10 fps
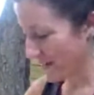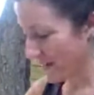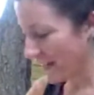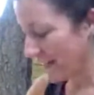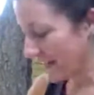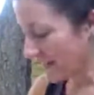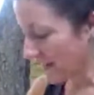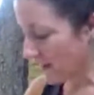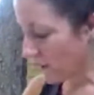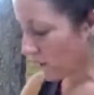But like
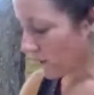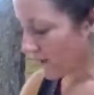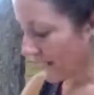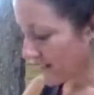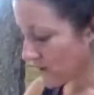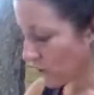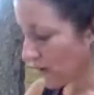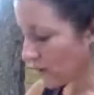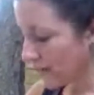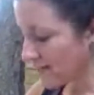that's
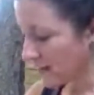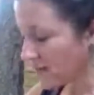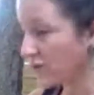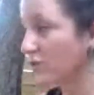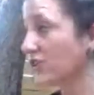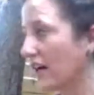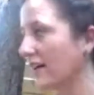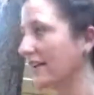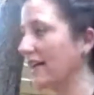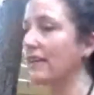where we start to
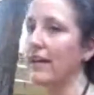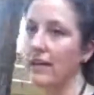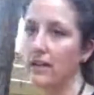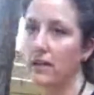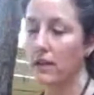shine that light.